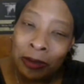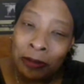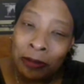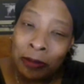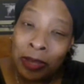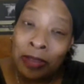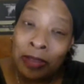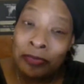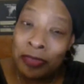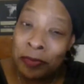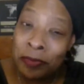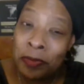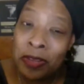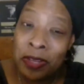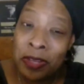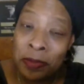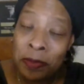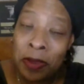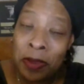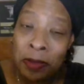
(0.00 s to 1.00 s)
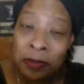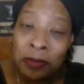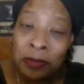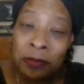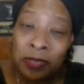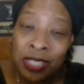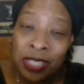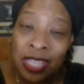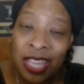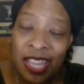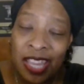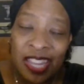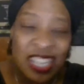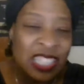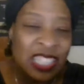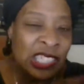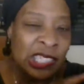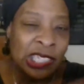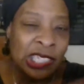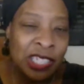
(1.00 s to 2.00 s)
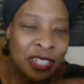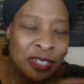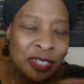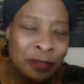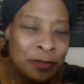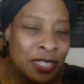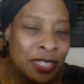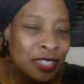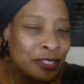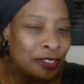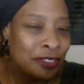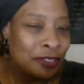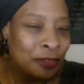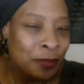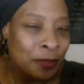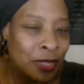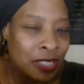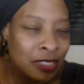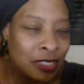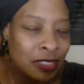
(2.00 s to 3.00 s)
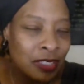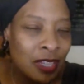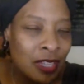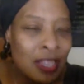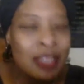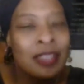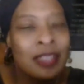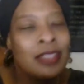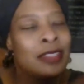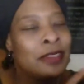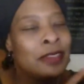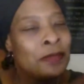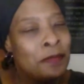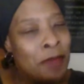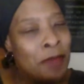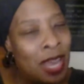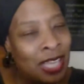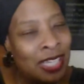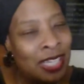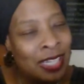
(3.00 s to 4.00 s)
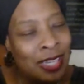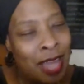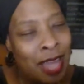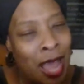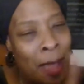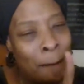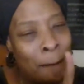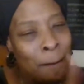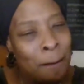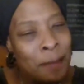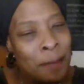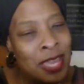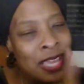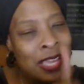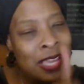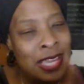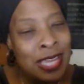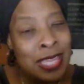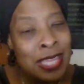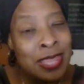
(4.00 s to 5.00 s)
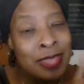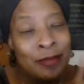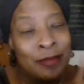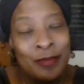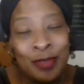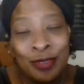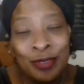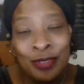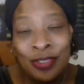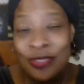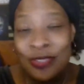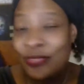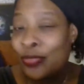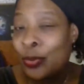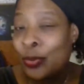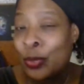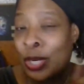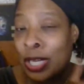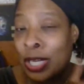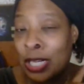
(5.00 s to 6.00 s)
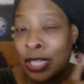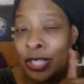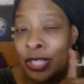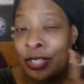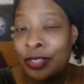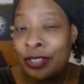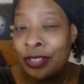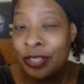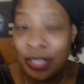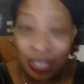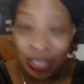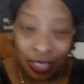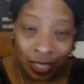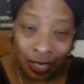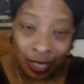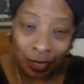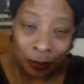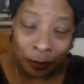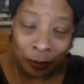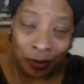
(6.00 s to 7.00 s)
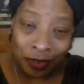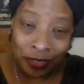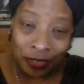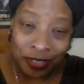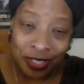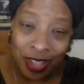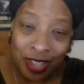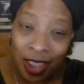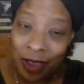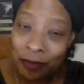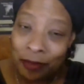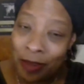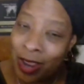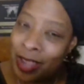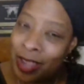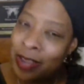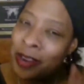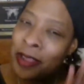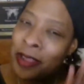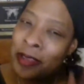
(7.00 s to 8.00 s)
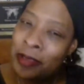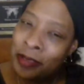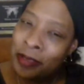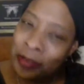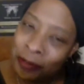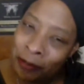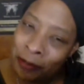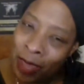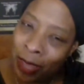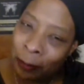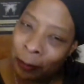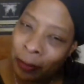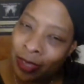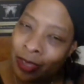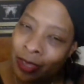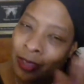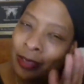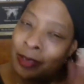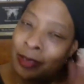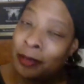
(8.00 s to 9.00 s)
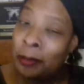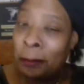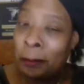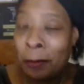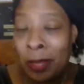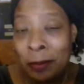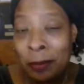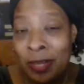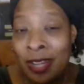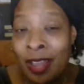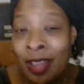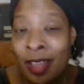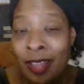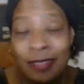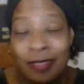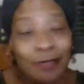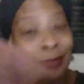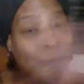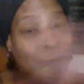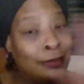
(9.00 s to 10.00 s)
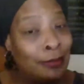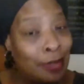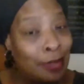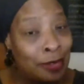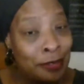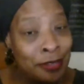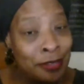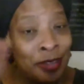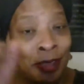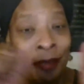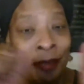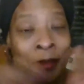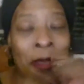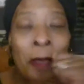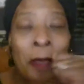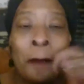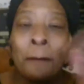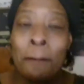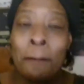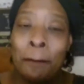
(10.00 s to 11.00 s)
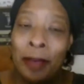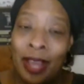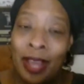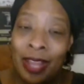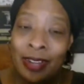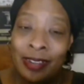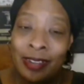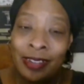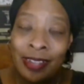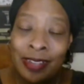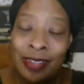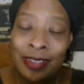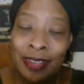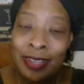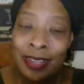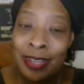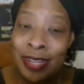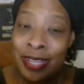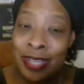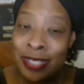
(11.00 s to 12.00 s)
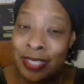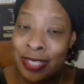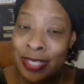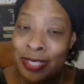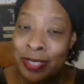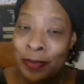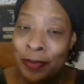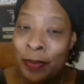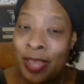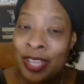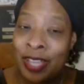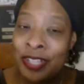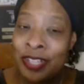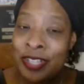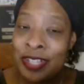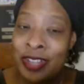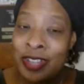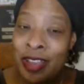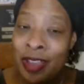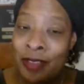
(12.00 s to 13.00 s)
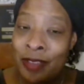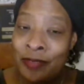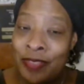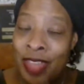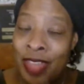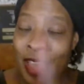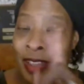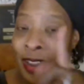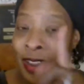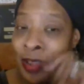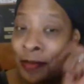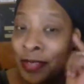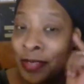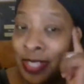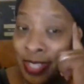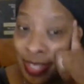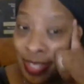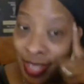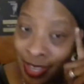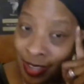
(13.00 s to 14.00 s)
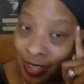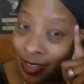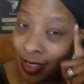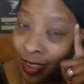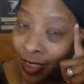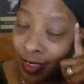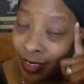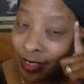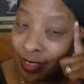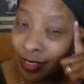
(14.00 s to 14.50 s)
everybody probably ate a little bit too much. You might not be in the mood for cooking per se, right? Maybe, maybe not. I don't know. But in anticipation of that, I was thinking